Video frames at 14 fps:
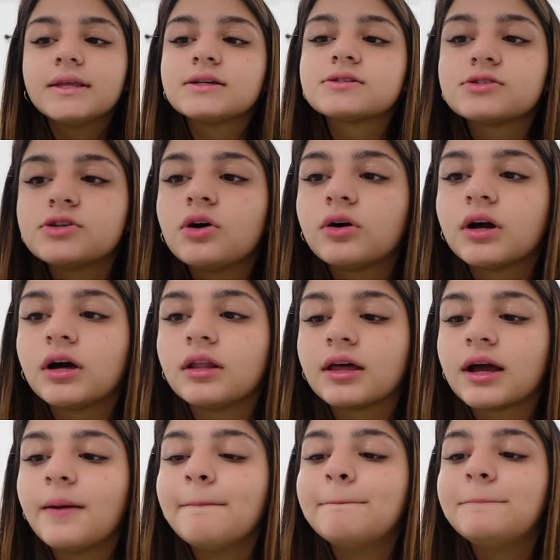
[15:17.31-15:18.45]
So good. Like,
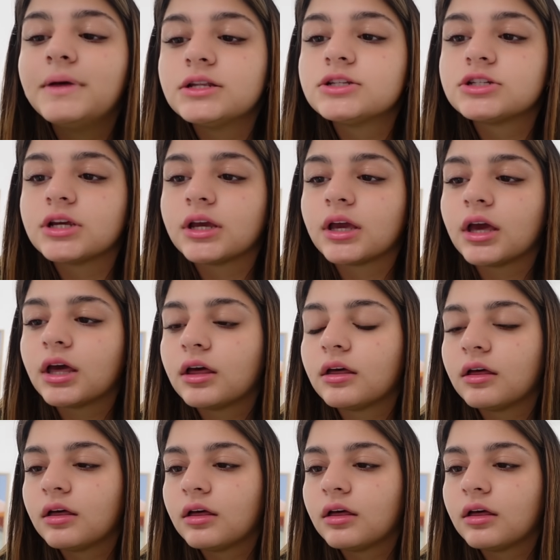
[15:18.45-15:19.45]
I'm binging it.